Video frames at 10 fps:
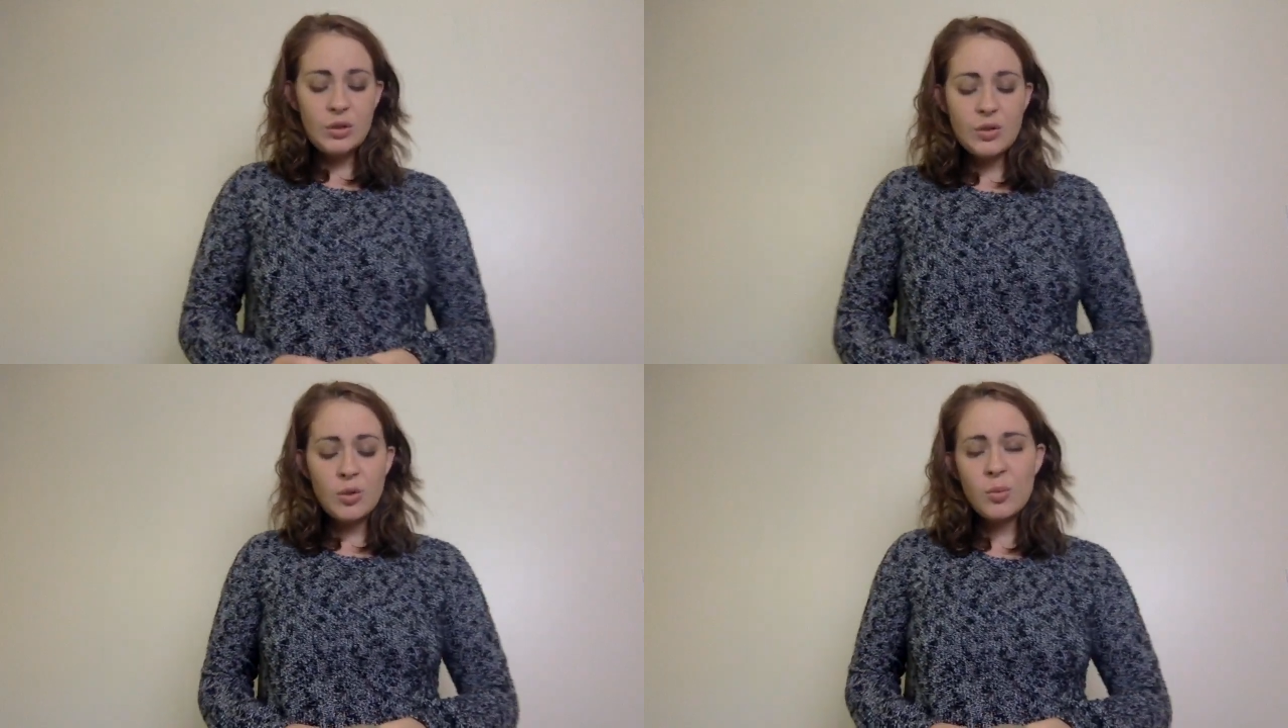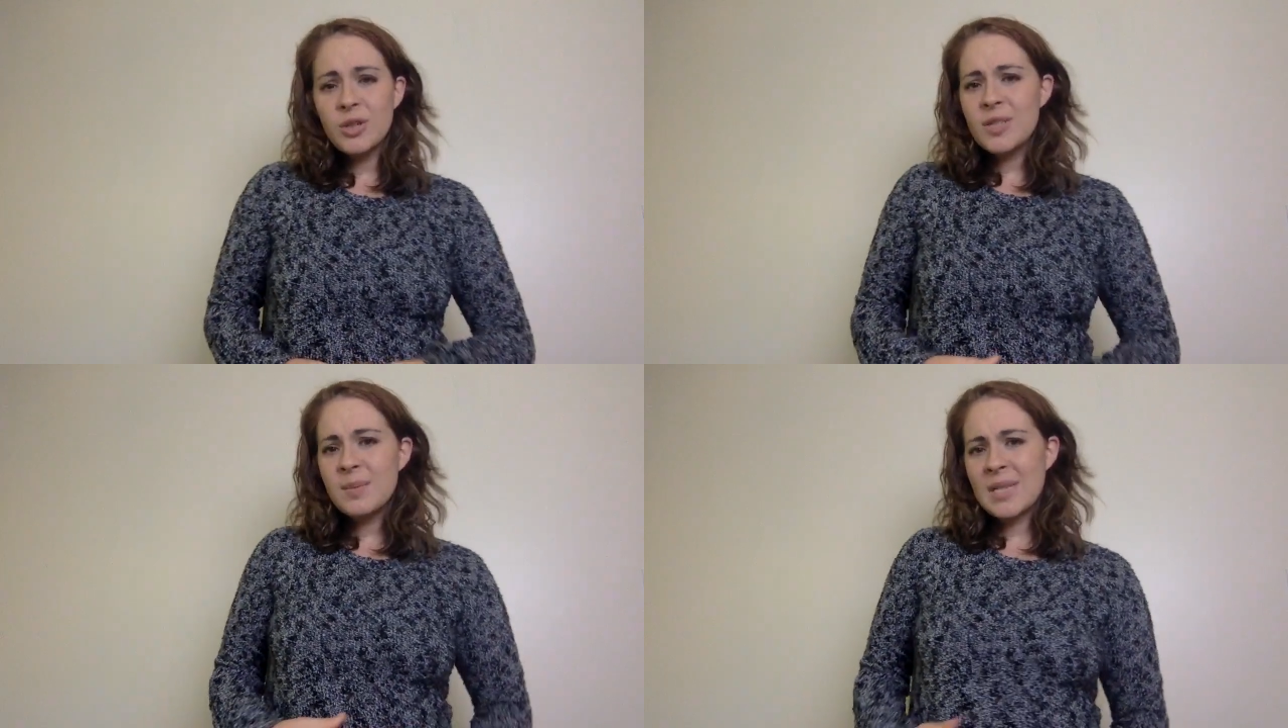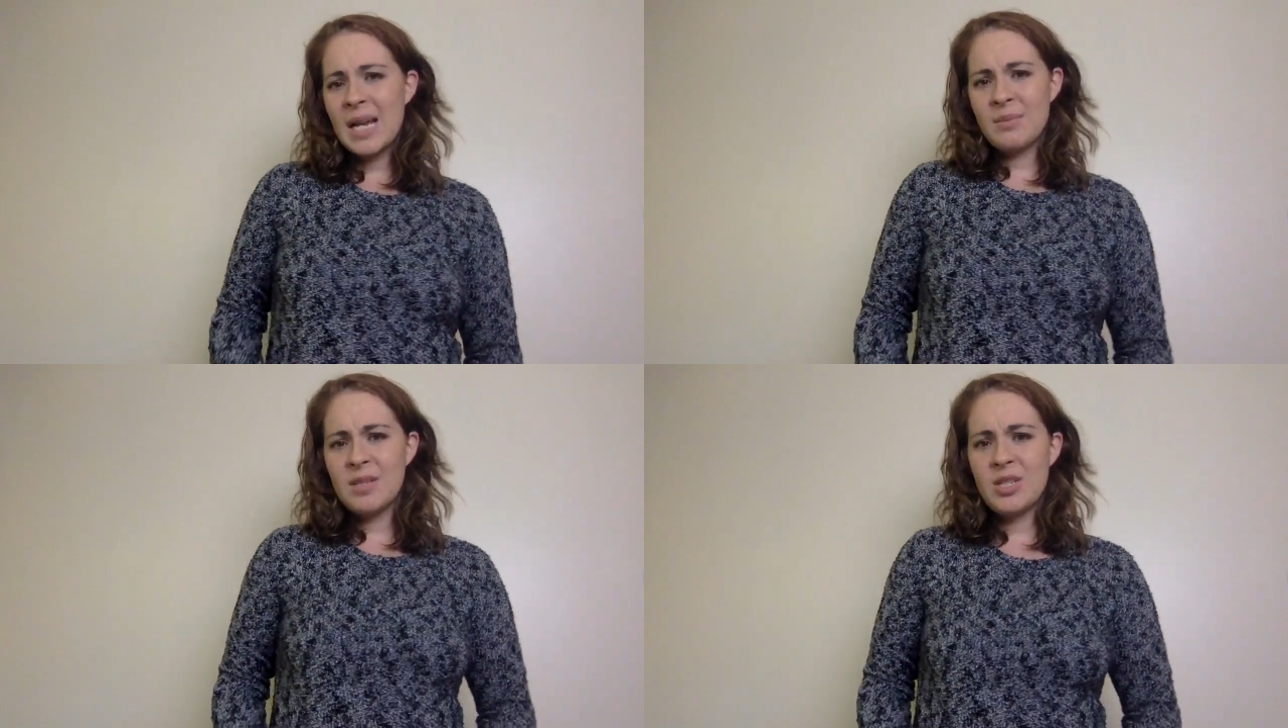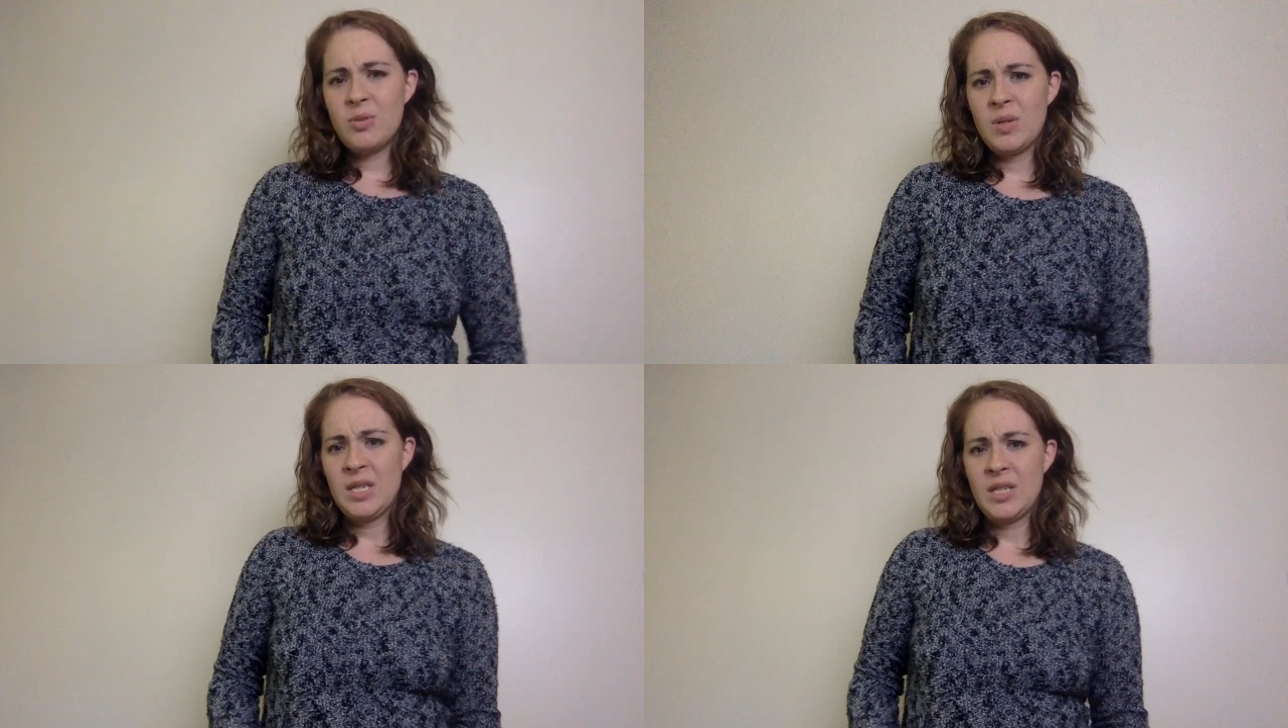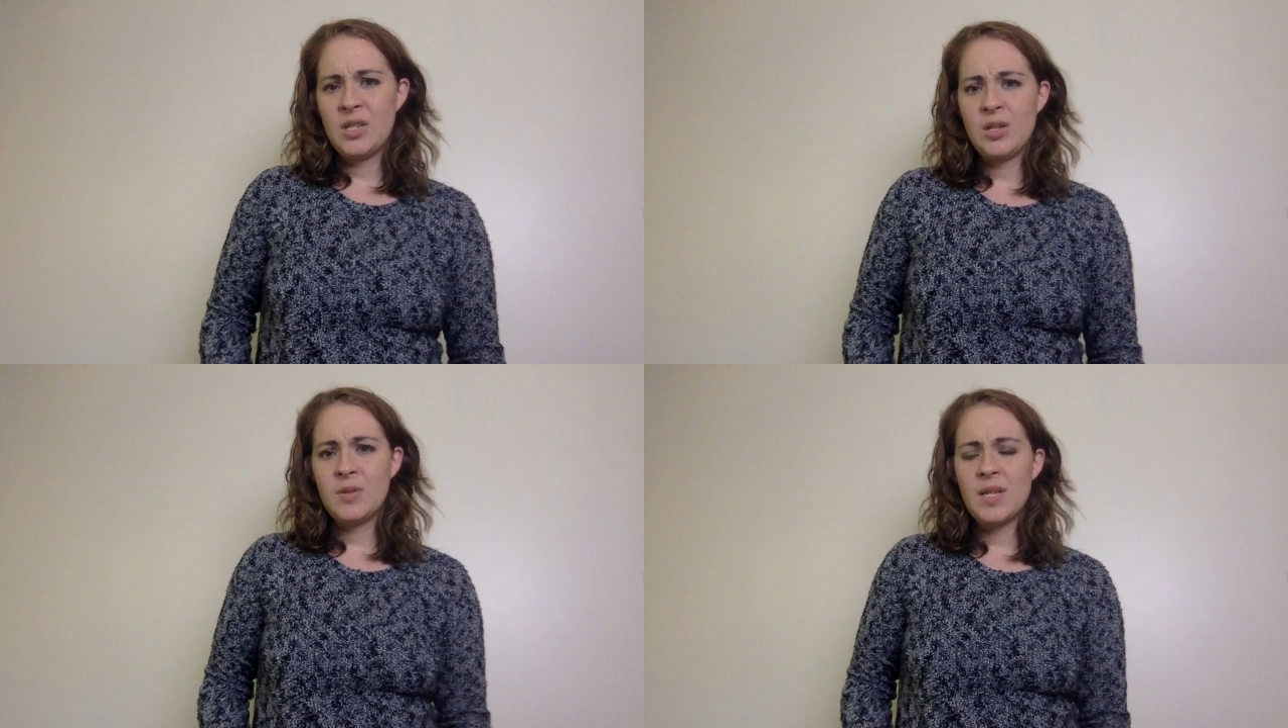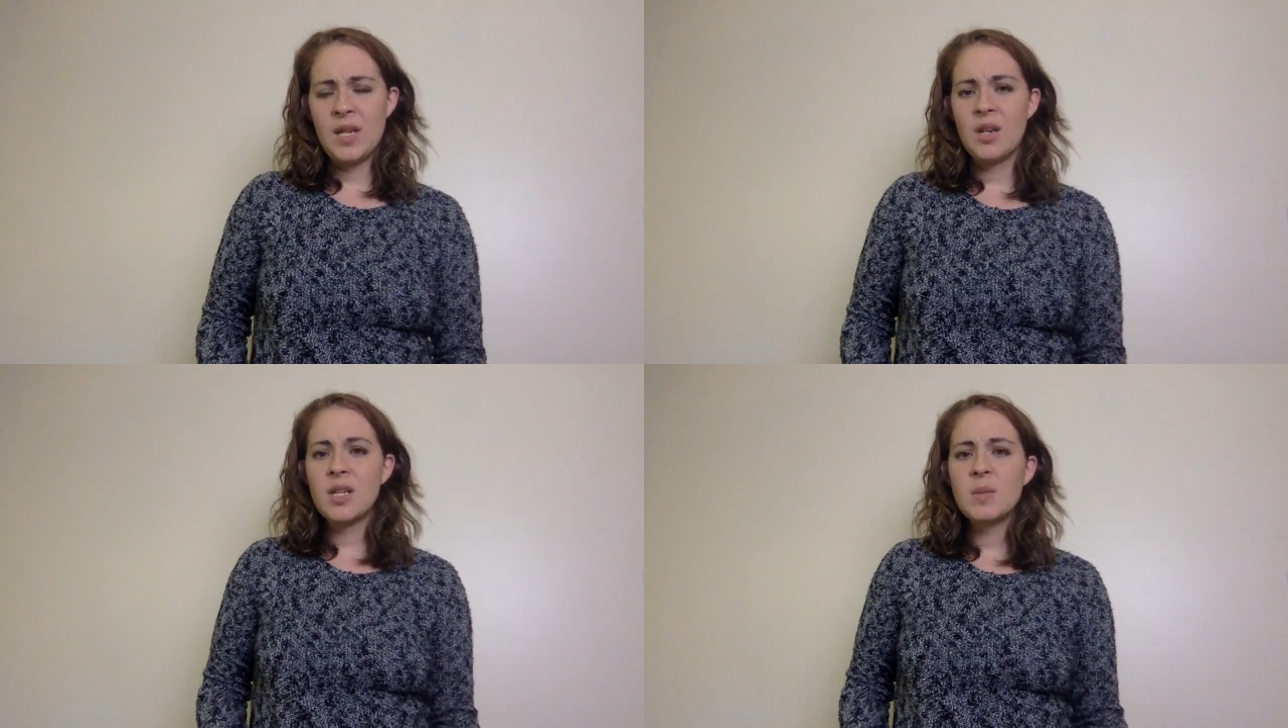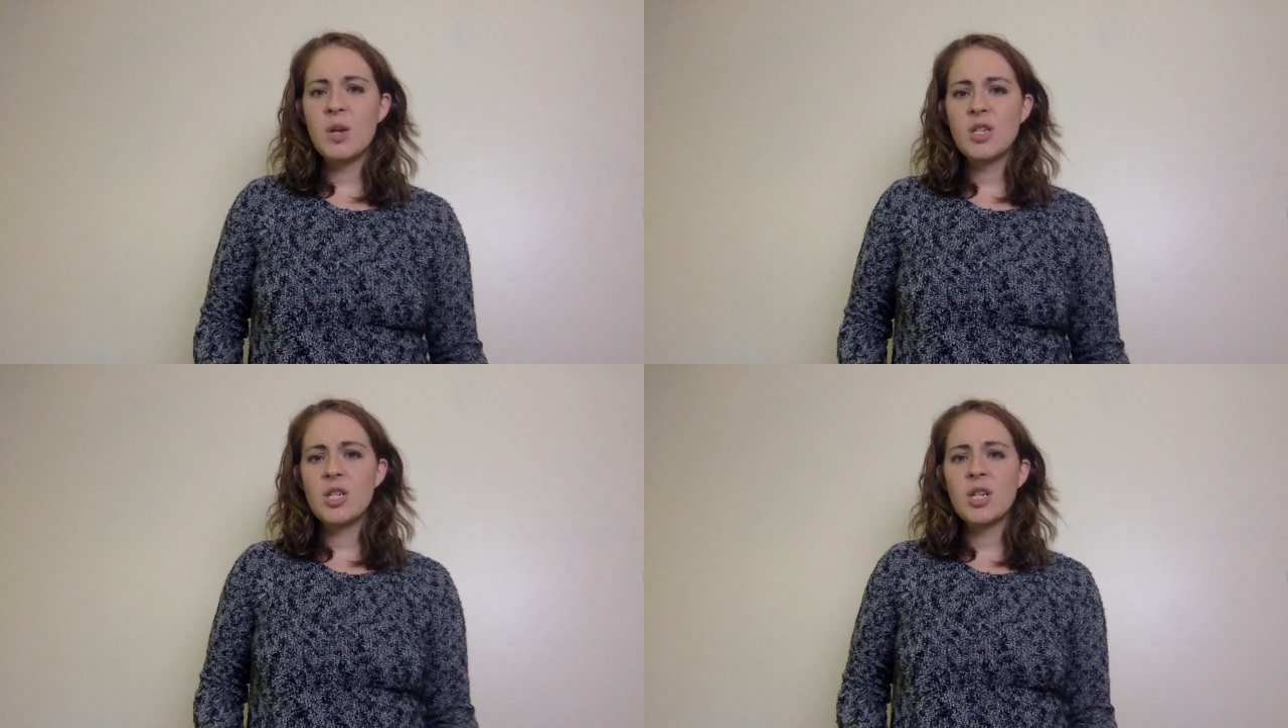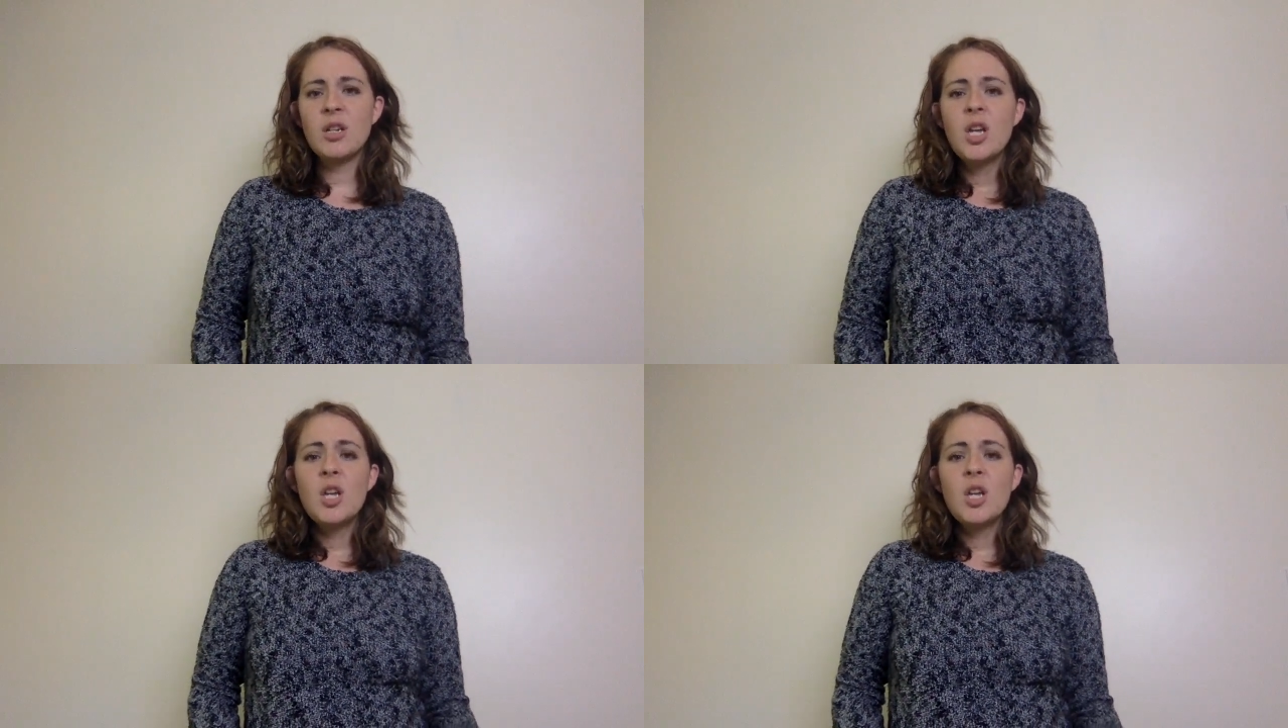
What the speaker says: So what are some times that you would need to use hand expression?